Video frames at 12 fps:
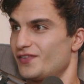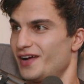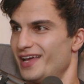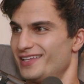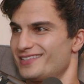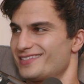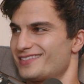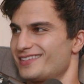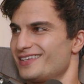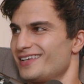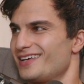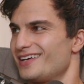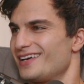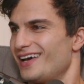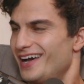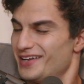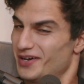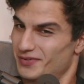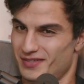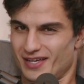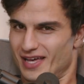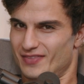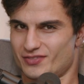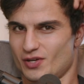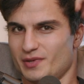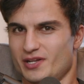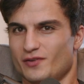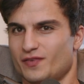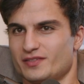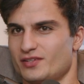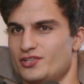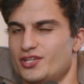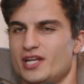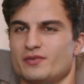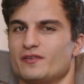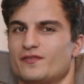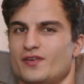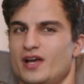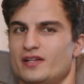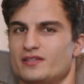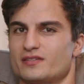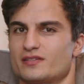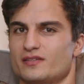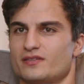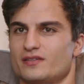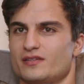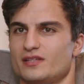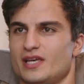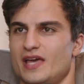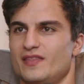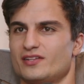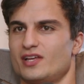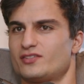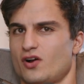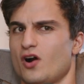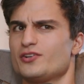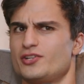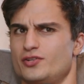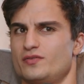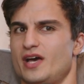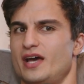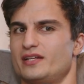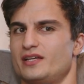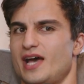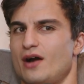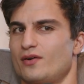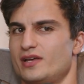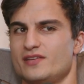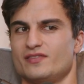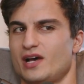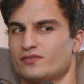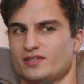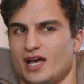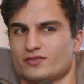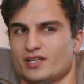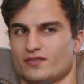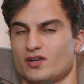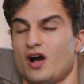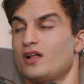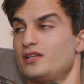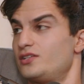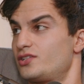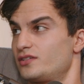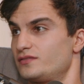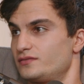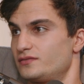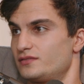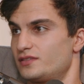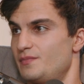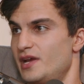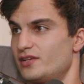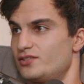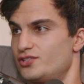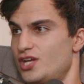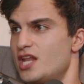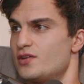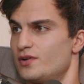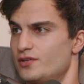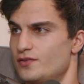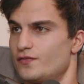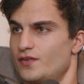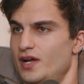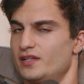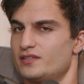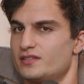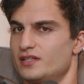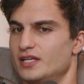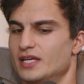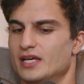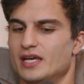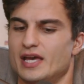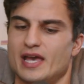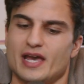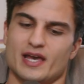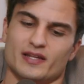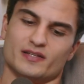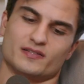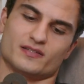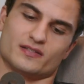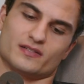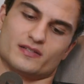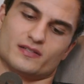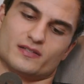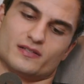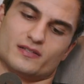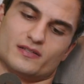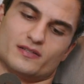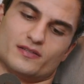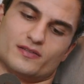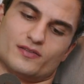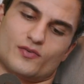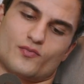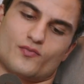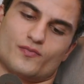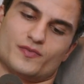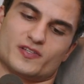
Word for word: friends. I know uh, so many new friends that are genuine friends, and it, it's hard to do that out even out, outside of mm. college. Yeah, to make genuine new friends, and the the